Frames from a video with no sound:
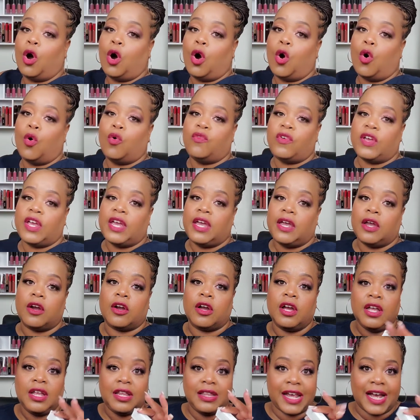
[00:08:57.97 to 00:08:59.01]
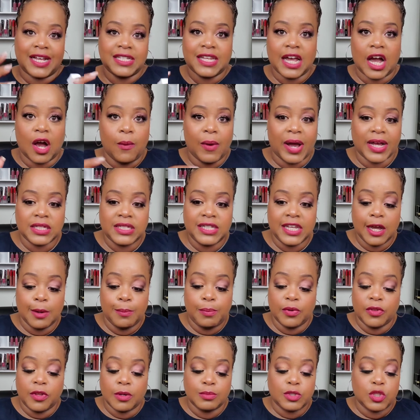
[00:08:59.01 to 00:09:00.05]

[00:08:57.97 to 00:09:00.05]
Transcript: over here. That's how I sample them.